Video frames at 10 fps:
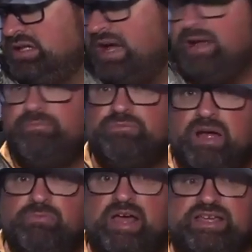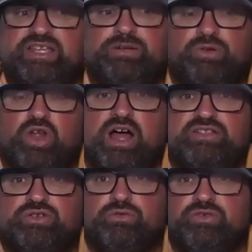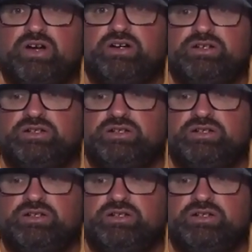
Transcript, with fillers: I'm liking them a lot so far.